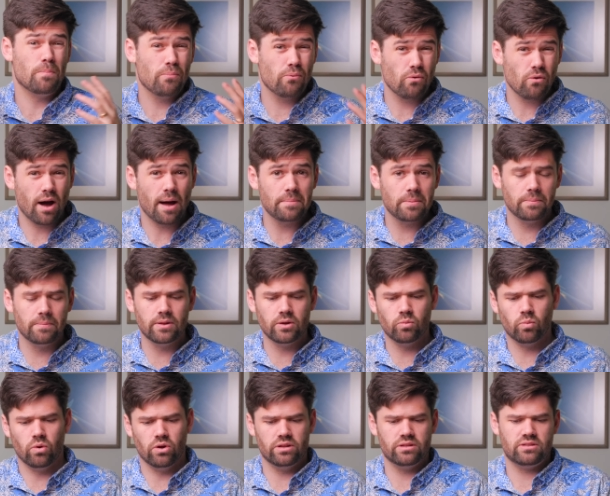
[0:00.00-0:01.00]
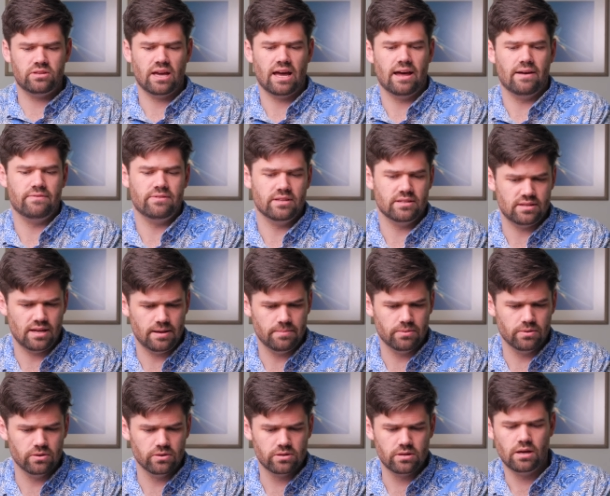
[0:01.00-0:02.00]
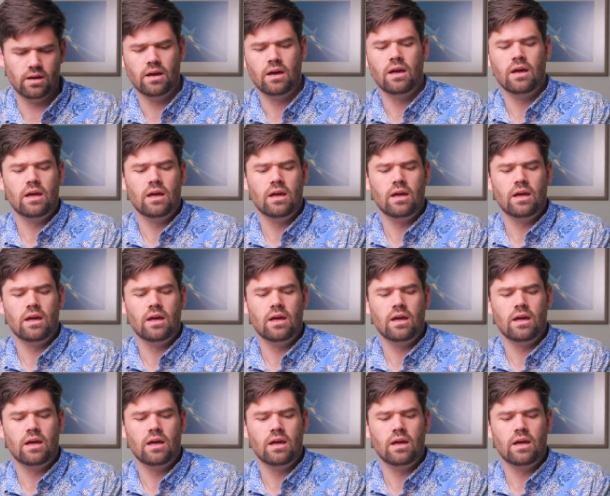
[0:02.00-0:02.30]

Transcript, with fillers: probably want to have disabled.